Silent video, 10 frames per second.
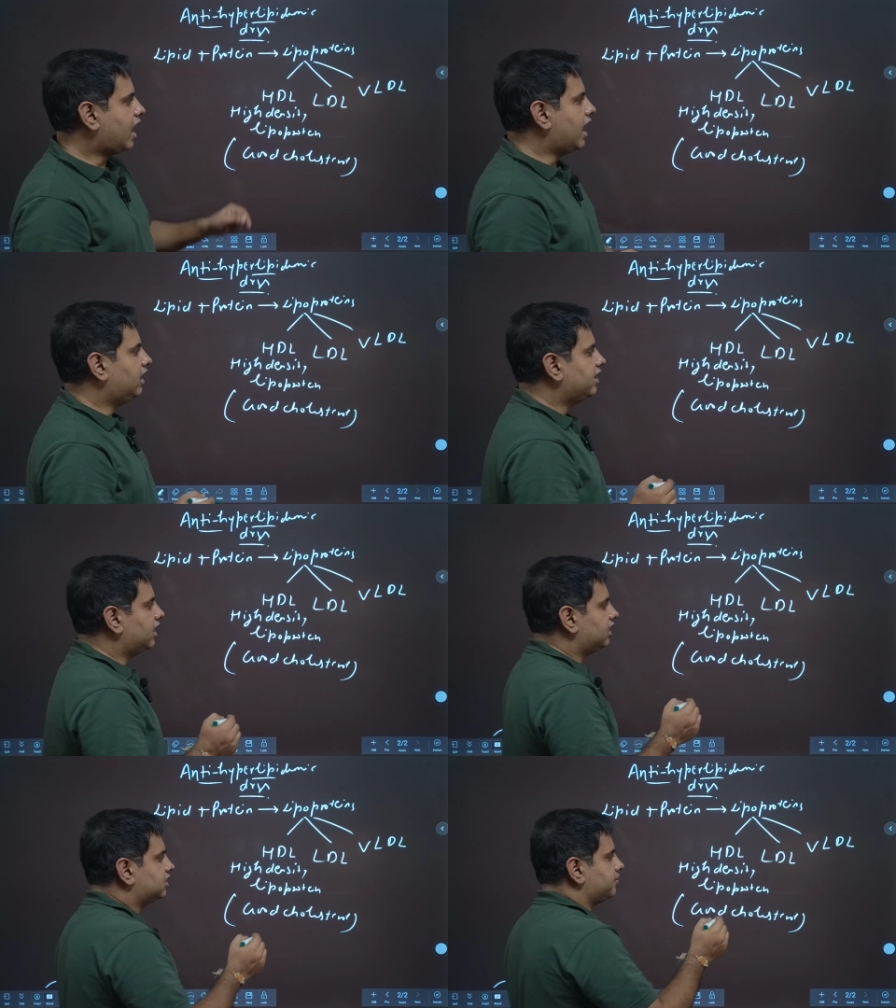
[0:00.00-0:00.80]

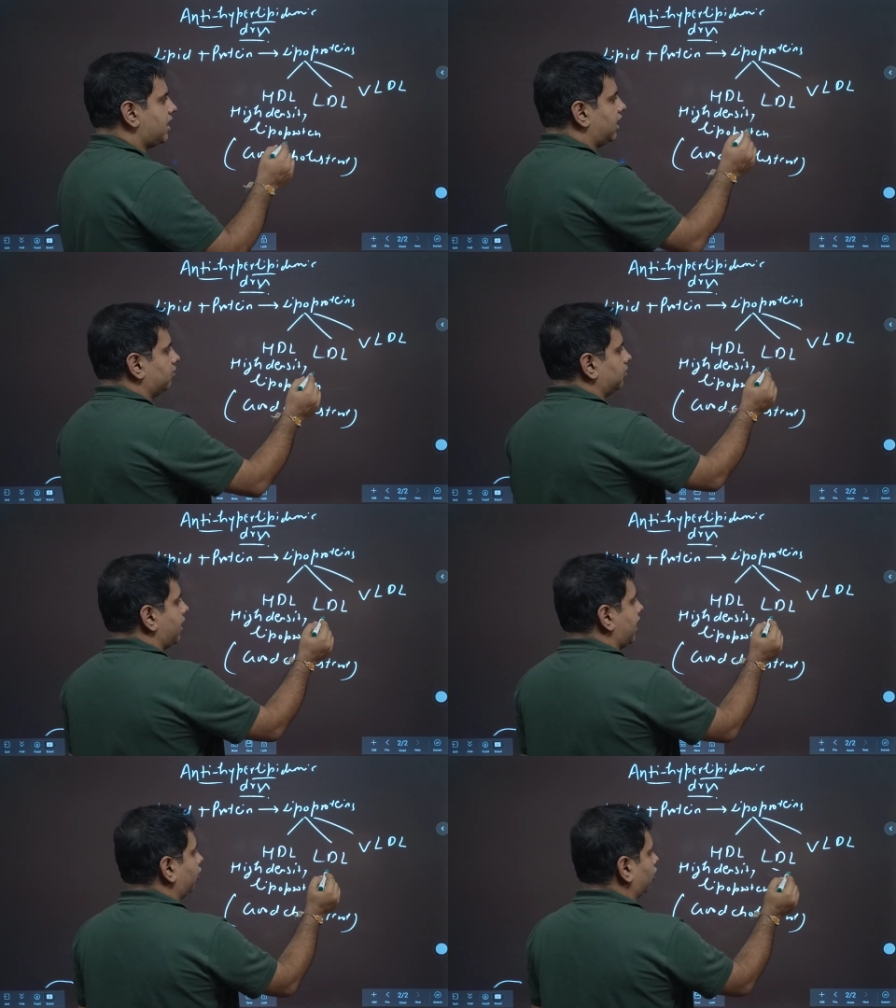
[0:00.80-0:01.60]
LDL is a bad
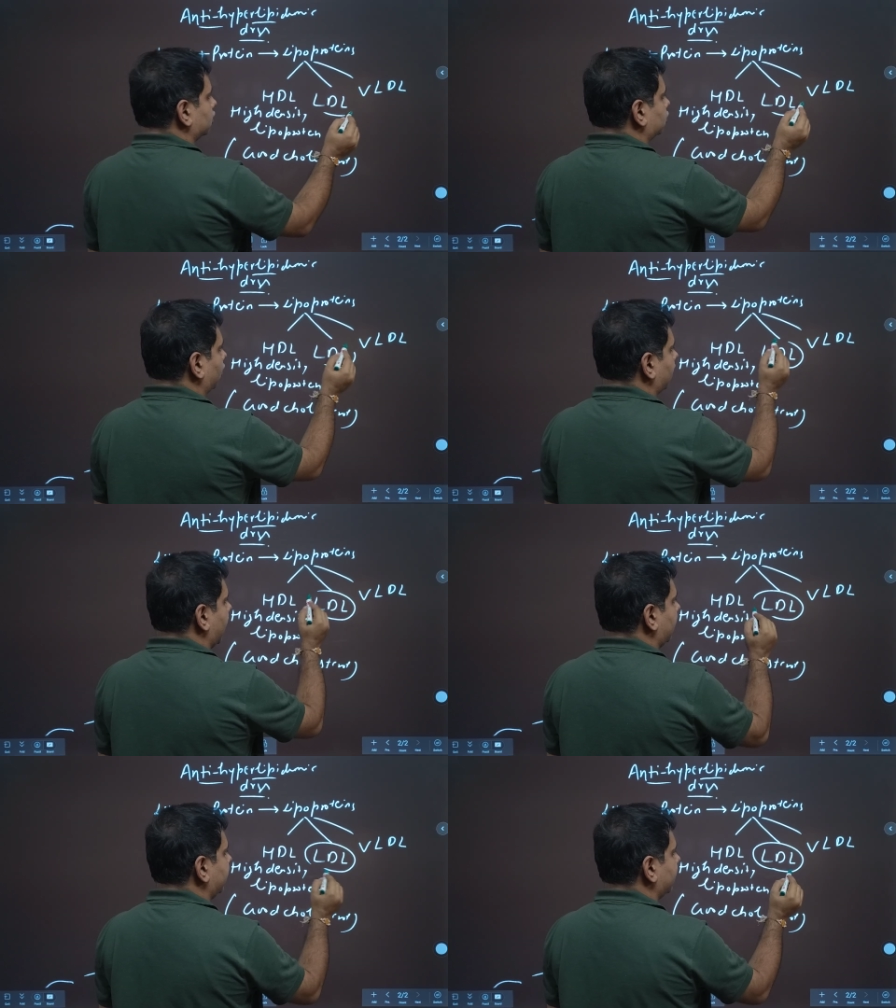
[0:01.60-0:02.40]
cholesterol.
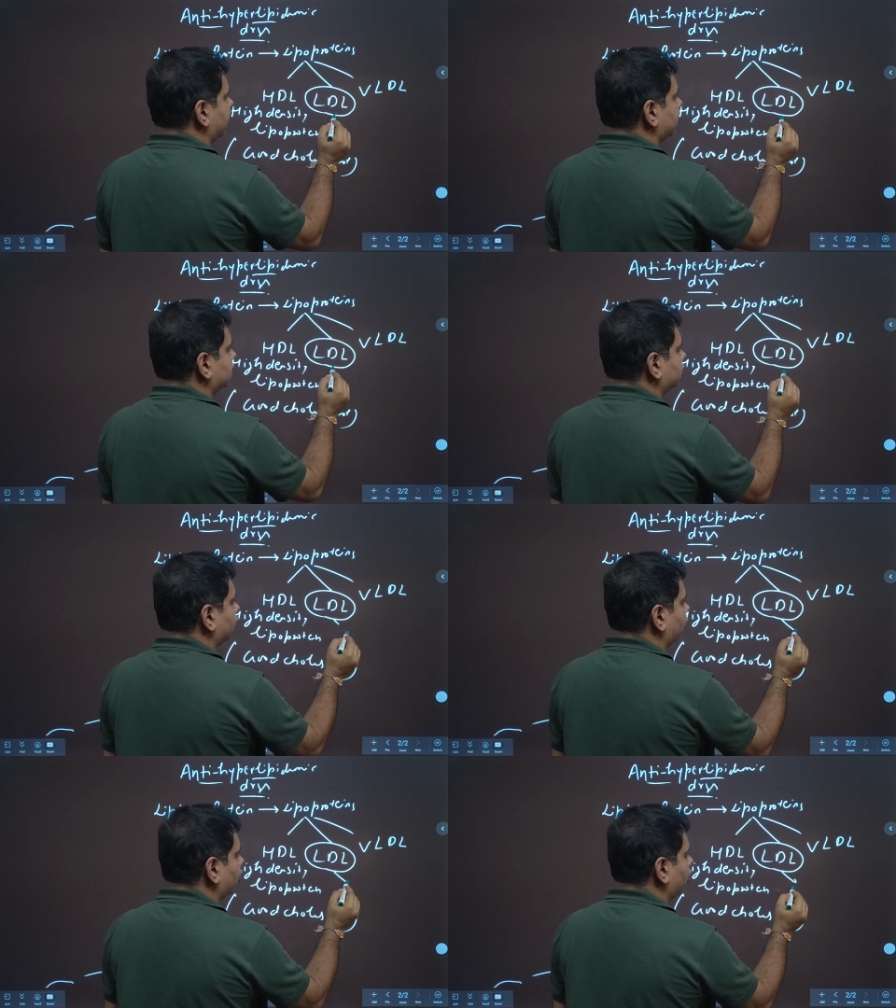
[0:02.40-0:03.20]
LDL is
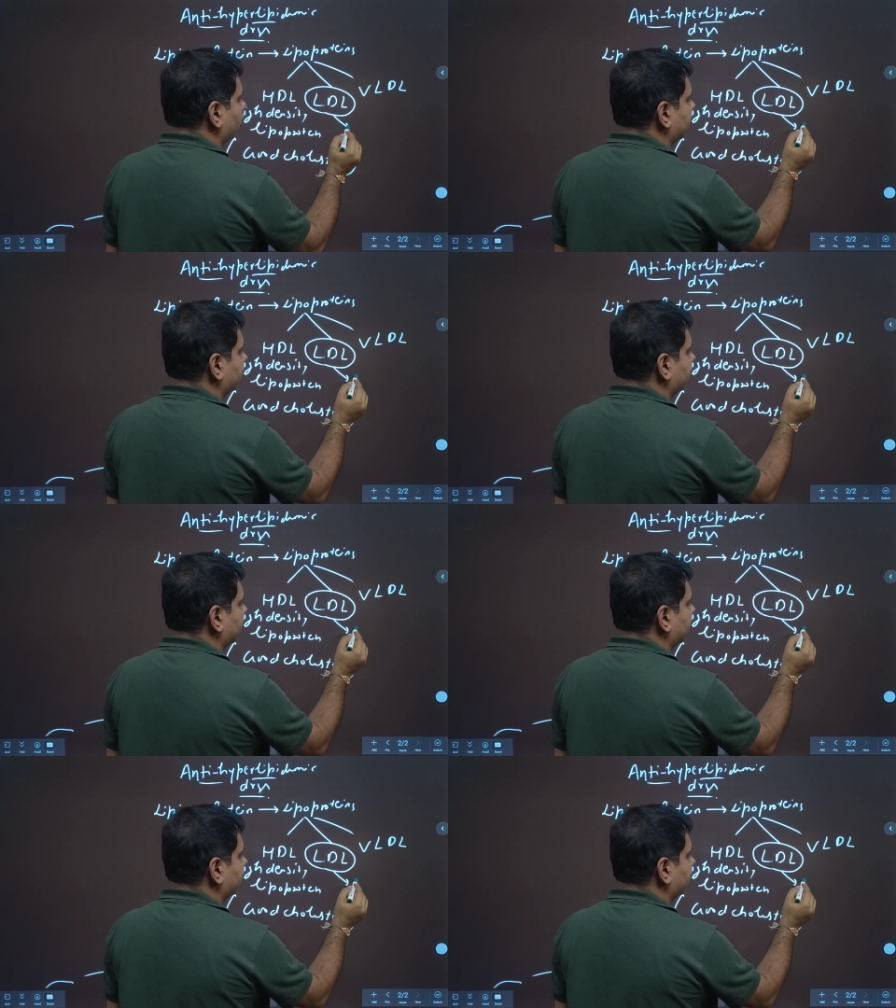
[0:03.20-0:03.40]
your low